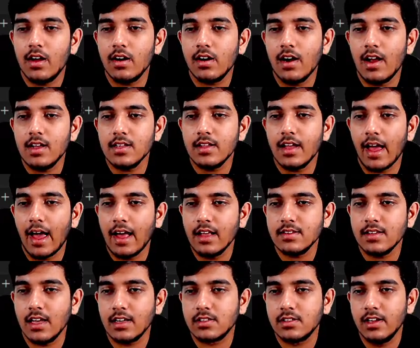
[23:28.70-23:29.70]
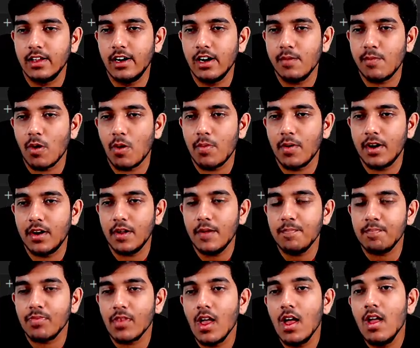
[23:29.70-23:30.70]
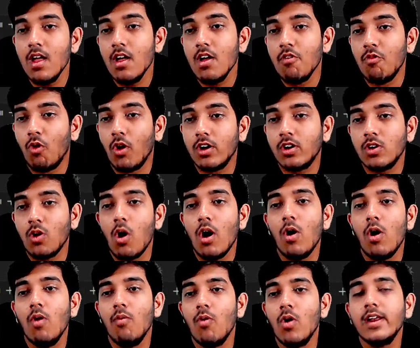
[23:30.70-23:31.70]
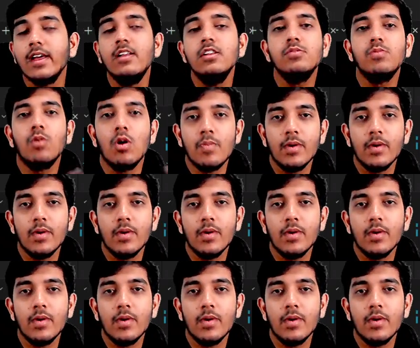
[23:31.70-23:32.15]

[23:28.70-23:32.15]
car class has accelerate property. What else